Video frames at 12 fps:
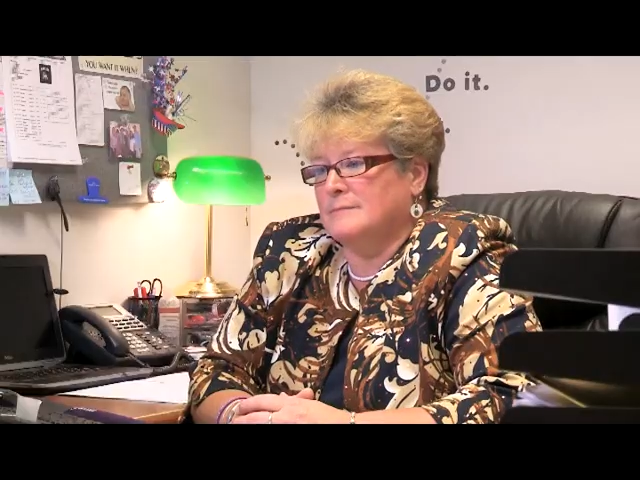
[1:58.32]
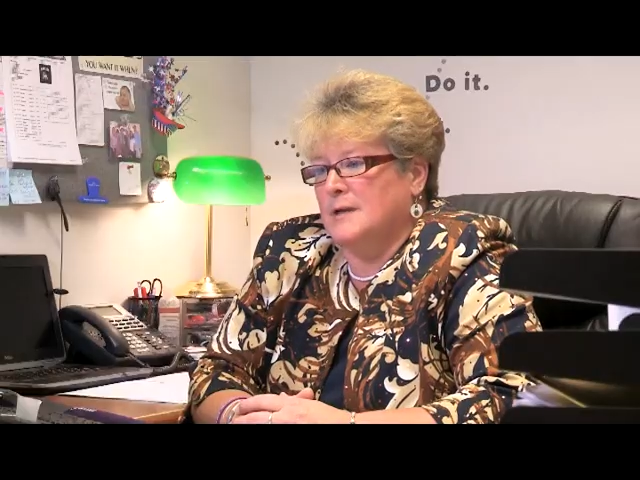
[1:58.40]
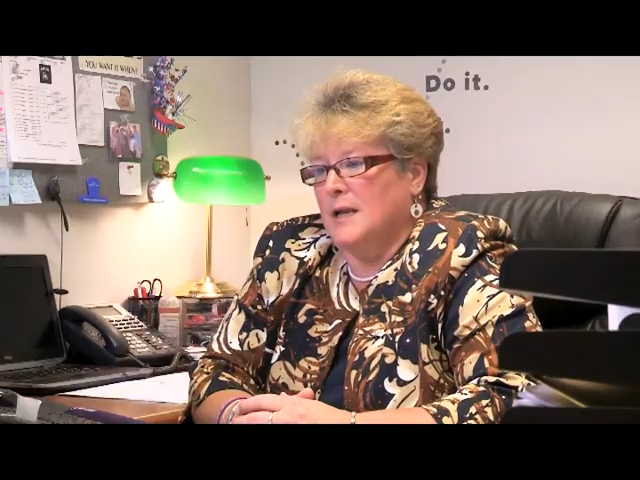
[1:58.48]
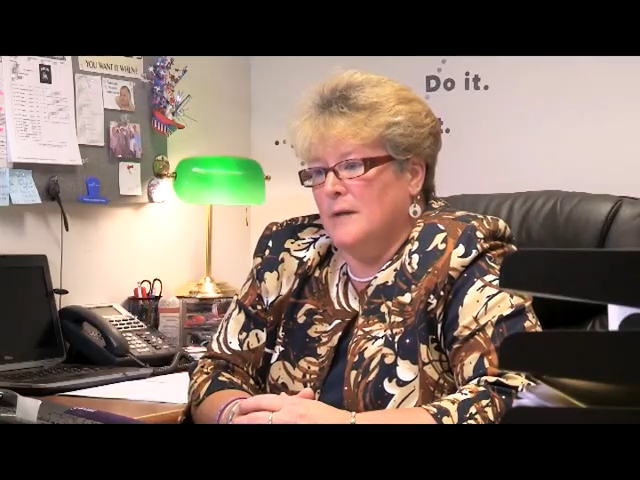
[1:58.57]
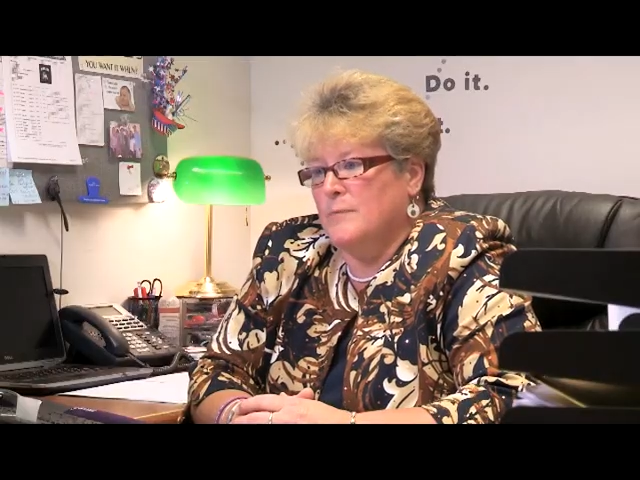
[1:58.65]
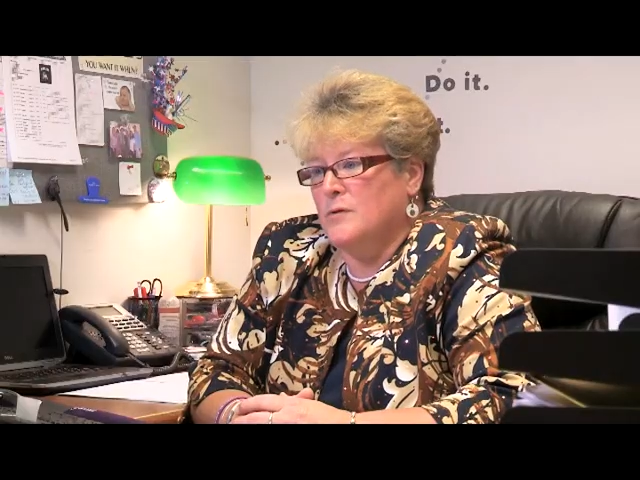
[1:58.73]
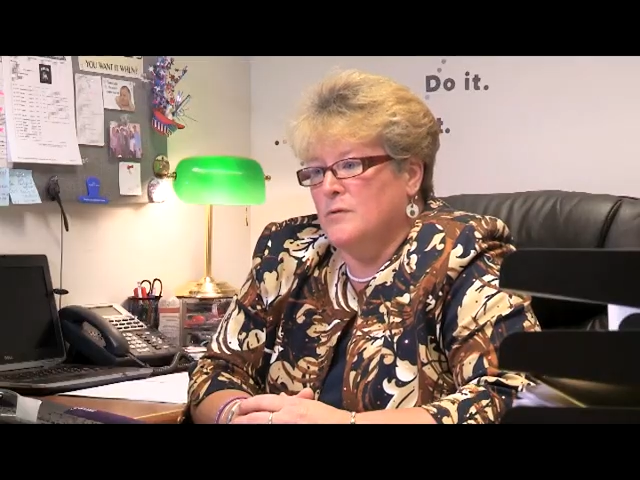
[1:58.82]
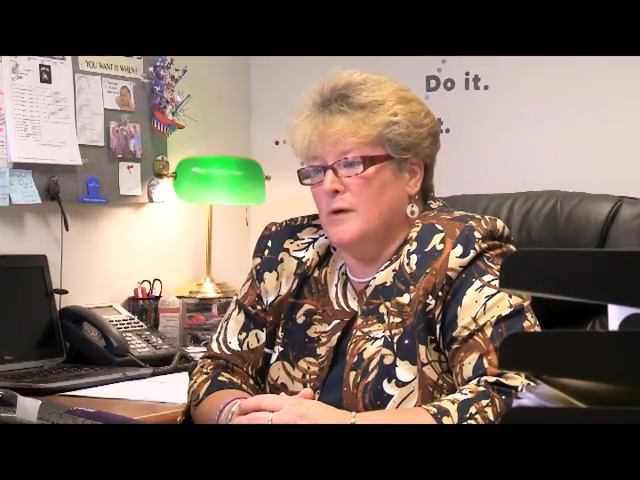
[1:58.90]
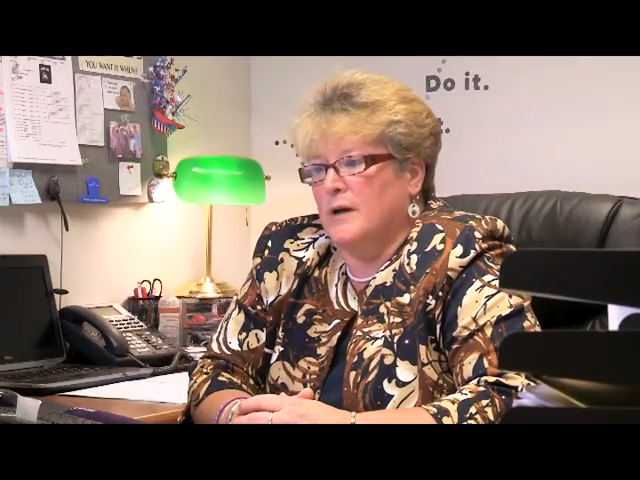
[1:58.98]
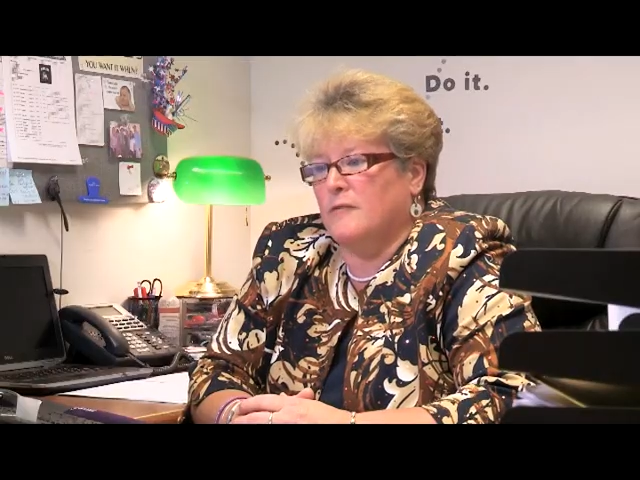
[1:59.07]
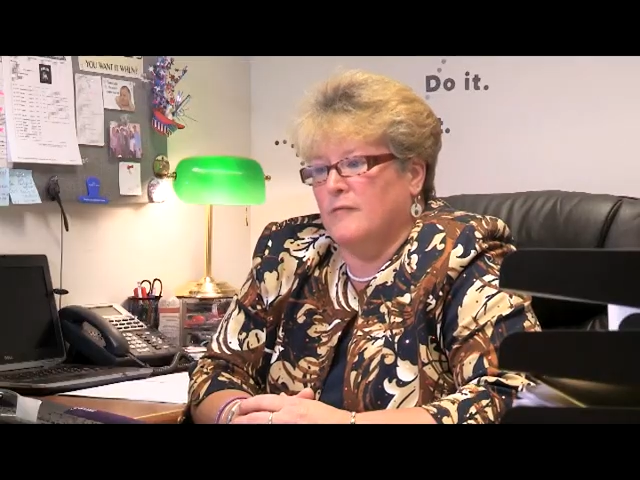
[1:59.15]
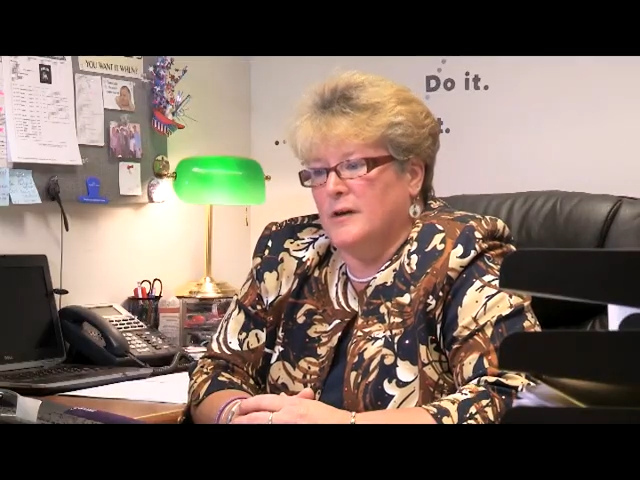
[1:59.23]
neighbor who
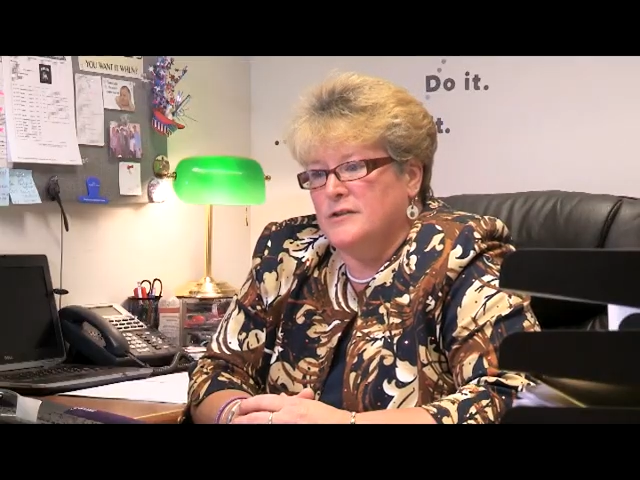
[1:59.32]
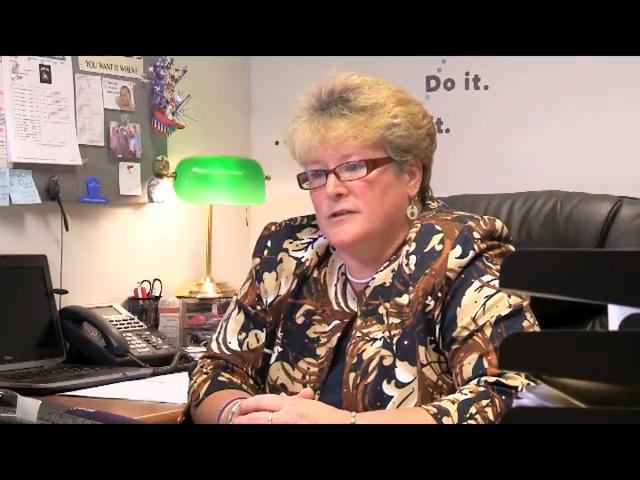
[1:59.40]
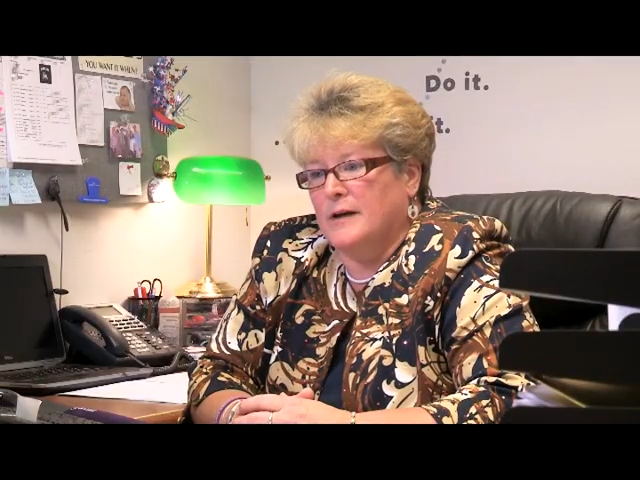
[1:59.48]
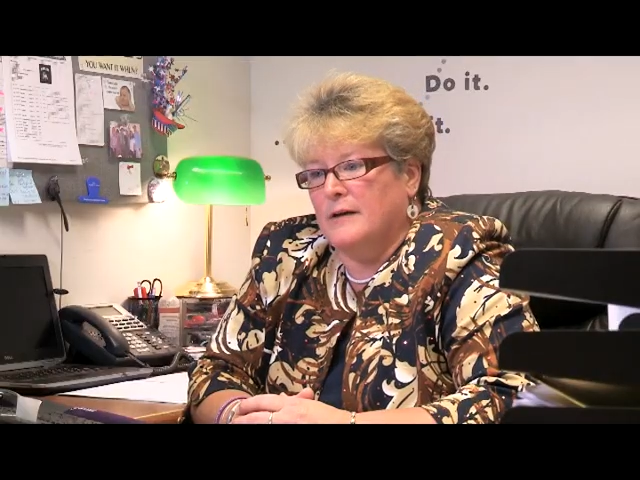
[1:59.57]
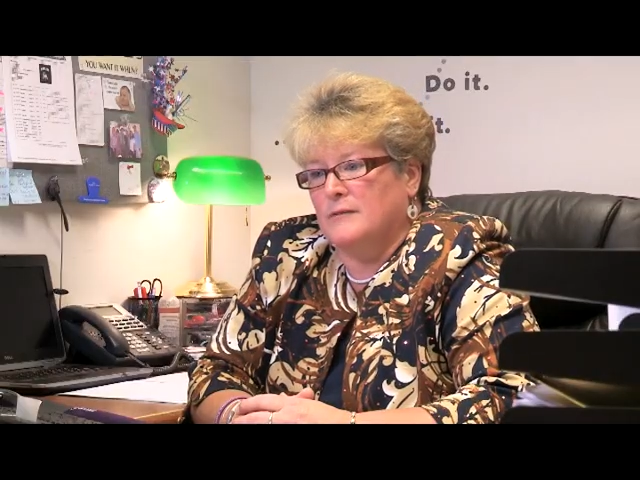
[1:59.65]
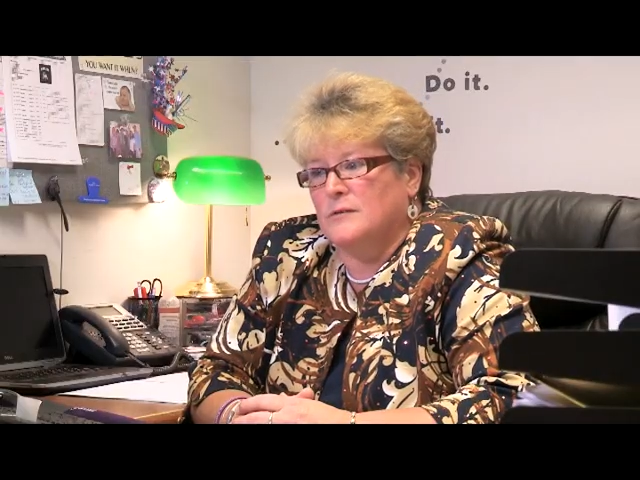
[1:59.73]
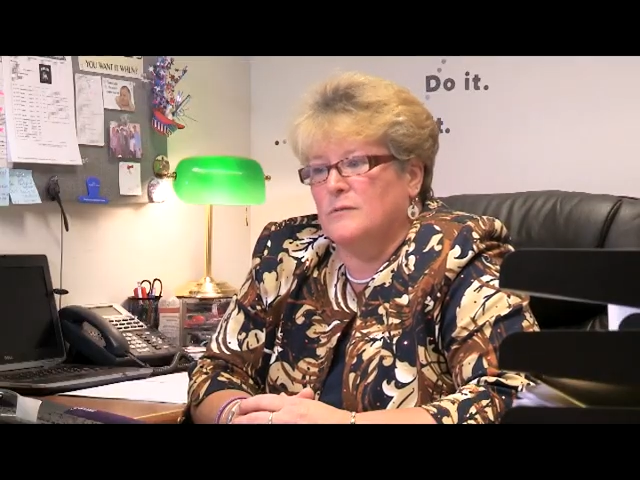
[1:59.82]
had a grandchild